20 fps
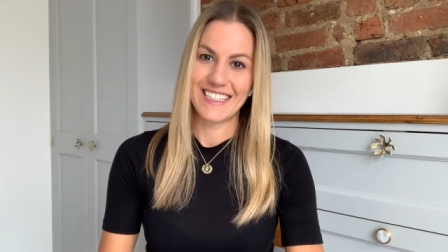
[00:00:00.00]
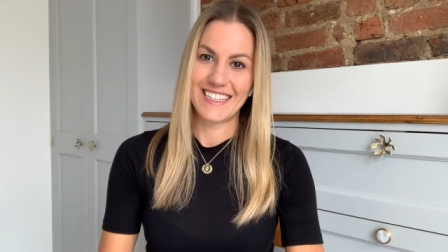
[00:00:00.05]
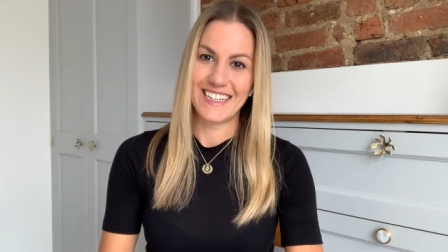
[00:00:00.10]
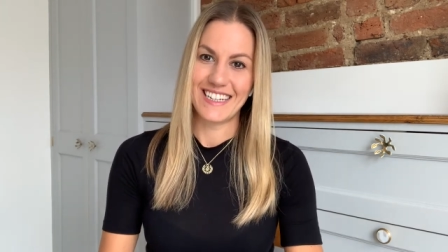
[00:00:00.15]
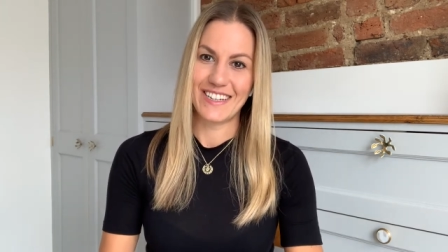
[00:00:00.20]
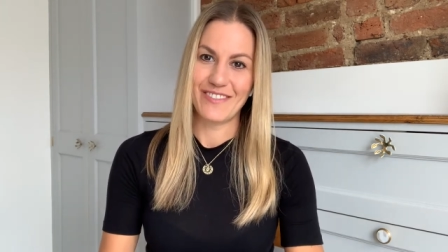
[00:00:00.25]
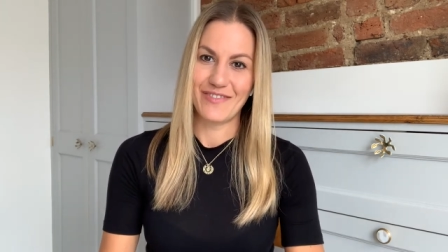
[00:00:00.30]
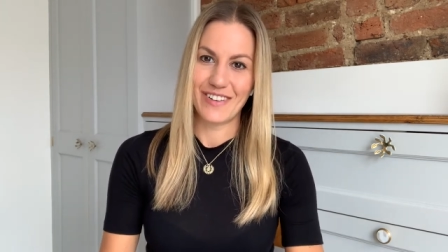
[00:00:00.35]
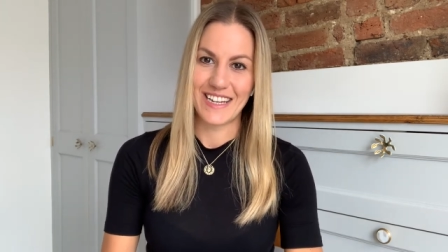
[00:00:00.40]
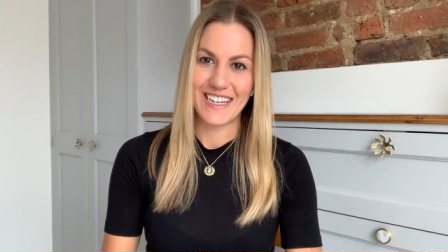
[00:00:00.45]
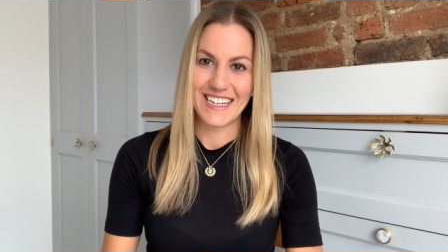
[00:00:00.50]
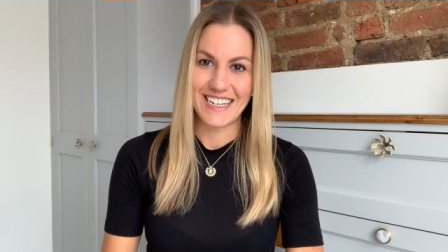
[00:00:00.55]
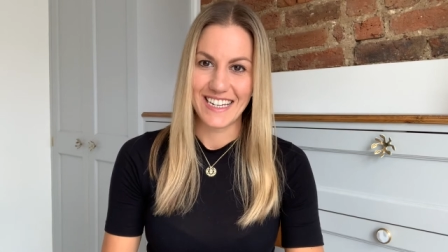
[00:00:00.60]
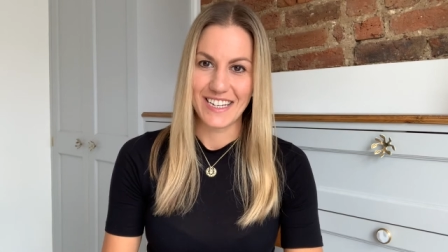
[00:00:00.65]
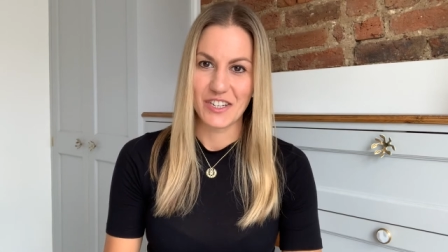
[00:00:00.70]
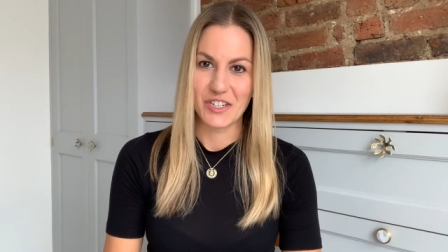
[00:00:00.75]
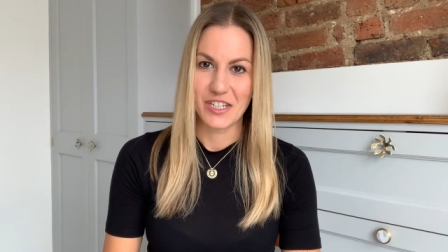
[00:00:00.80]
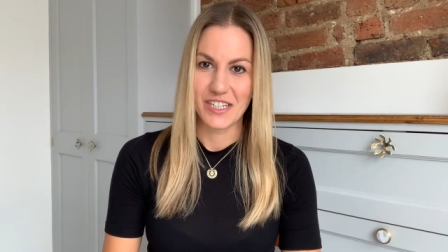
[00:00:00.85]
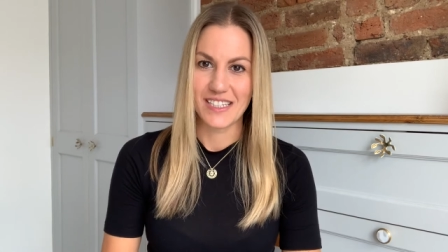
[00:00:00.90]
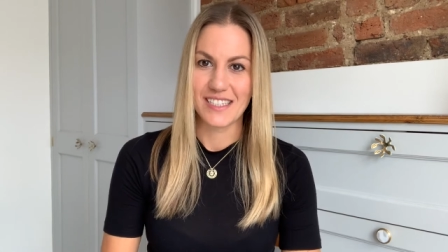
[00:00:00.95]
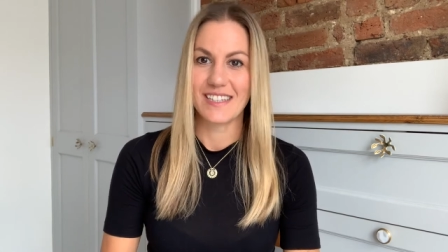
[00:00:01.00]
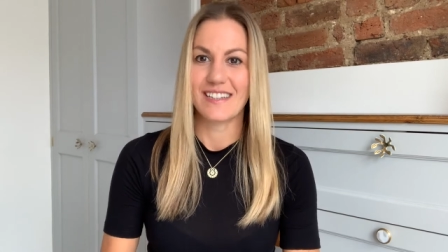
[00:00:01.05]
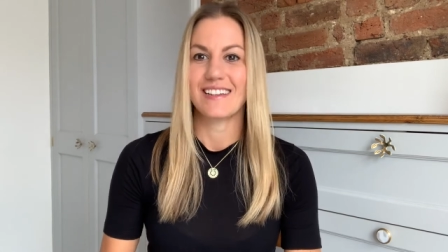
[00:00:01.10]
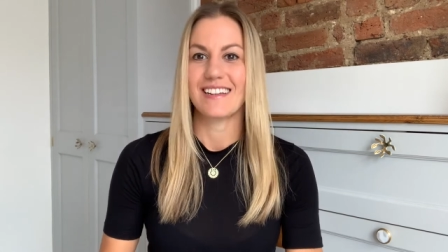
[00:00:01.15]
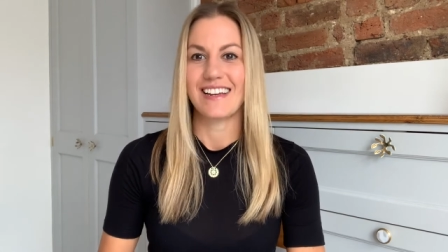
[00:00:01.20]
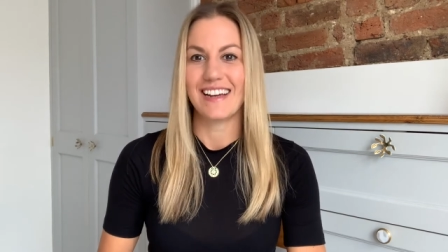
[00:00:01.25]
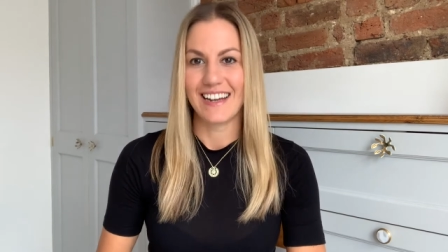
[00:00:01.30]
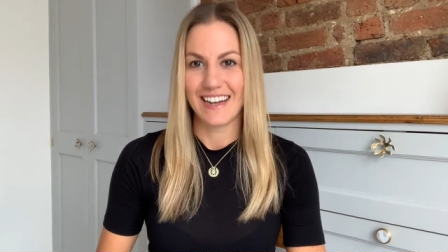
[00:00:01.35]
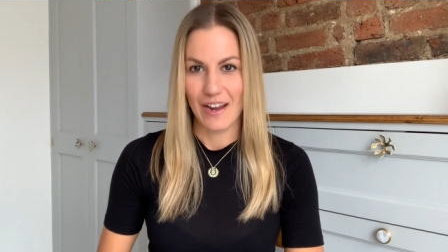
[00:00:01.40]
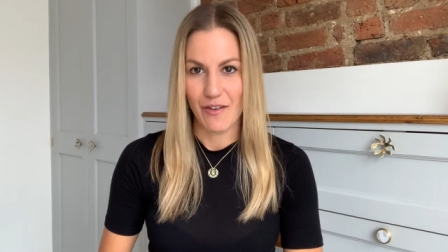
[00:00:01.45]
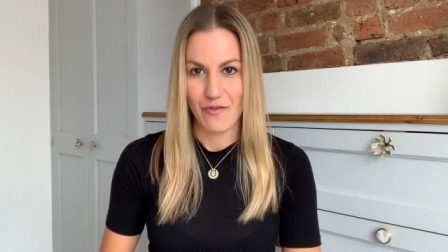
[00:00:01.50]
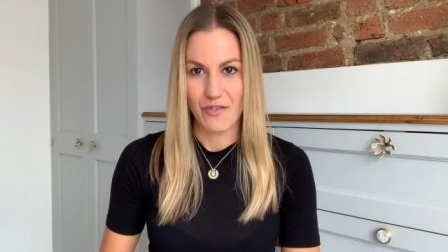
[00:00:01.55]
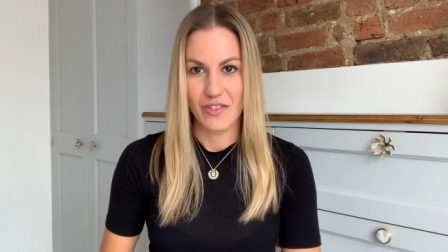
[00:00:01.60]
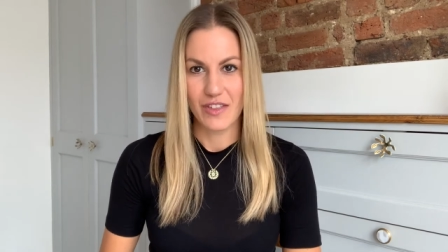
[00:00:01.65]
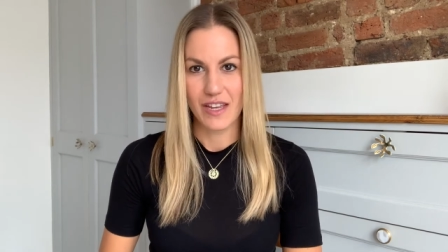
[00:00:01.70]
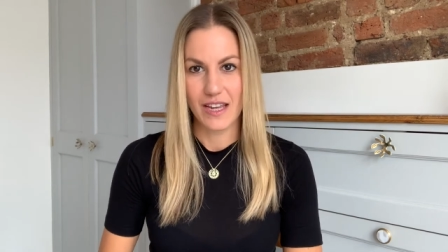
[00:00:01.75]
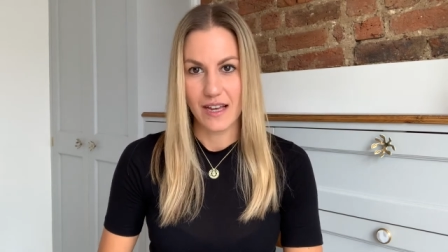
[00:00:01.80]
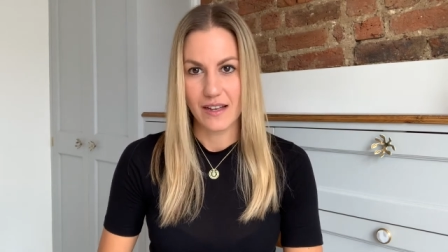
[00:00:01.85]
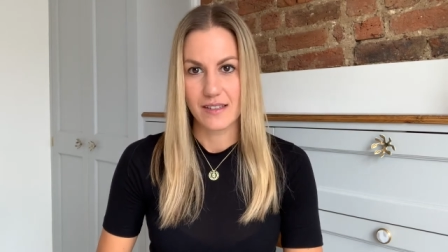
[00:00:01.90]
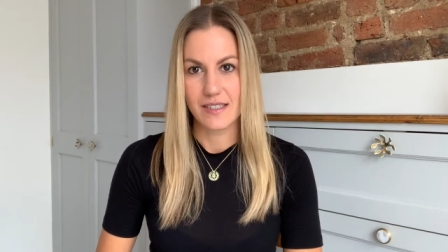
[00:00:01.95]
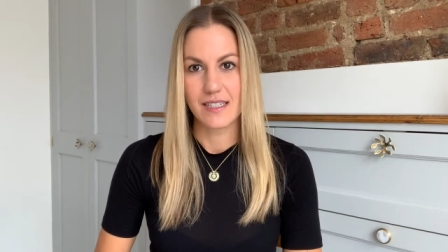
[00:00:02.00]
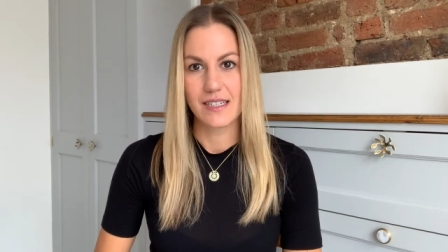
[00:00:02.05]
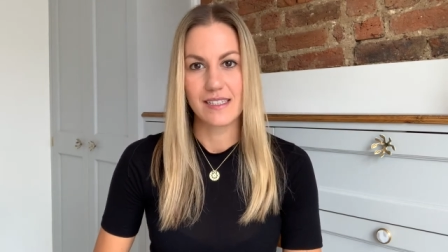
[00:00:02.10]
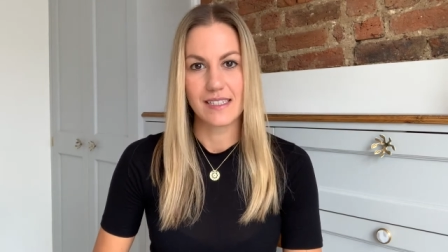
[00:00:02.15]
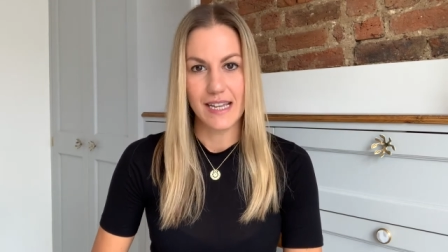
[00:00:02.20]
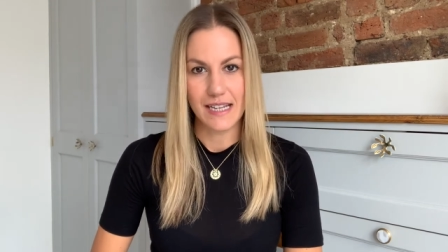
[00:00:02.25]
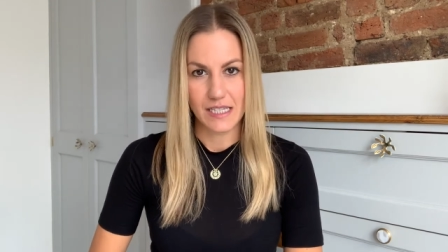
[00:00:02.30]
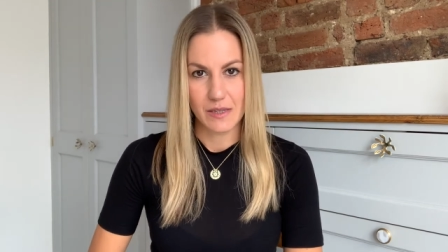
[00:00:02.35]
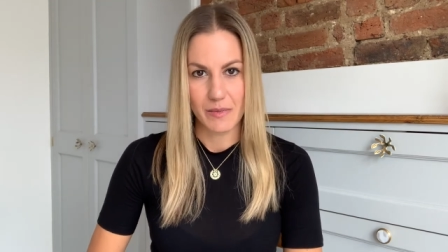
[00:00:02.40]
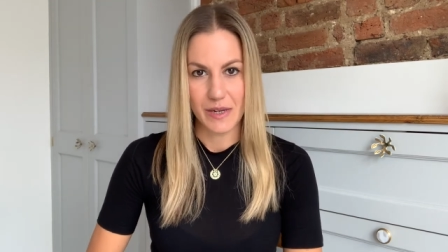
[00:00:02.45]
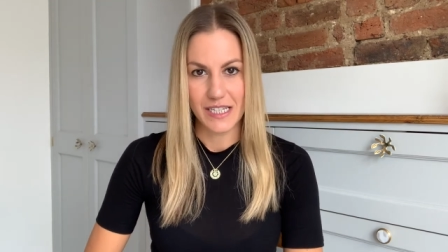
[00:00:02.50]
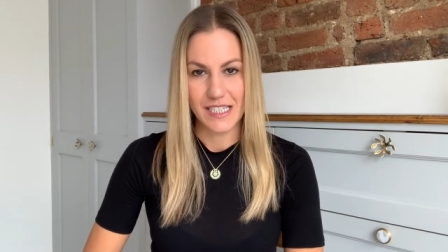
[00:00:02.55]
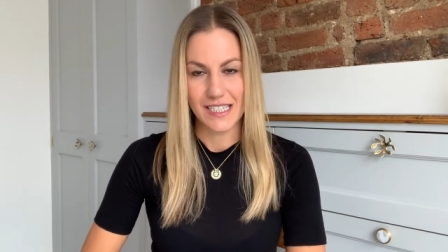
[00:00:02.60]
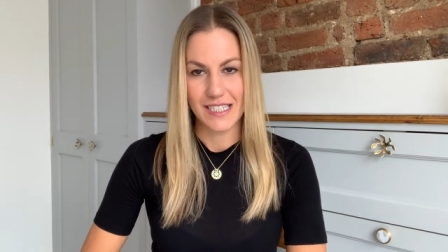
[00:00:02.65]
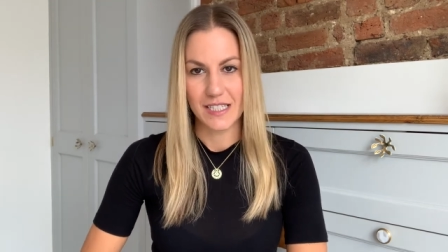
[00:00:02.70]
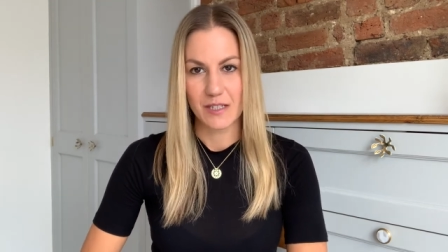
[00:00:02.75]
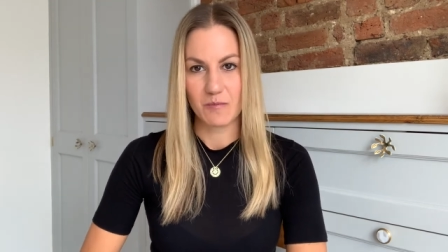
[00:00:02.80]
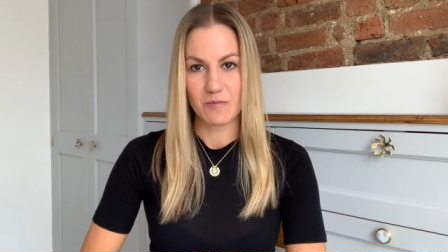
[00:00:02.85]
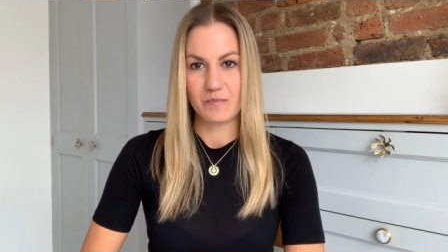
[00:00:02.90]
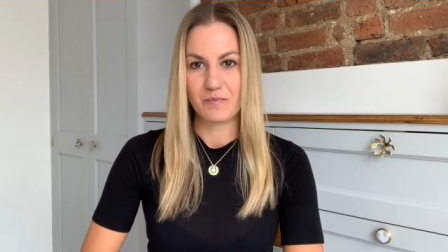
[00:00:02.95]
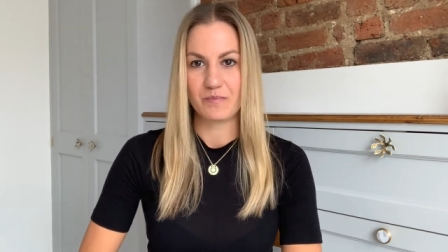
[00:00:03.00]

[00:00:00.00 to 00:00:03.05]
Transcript: in feet and inches and everything else in centimetres.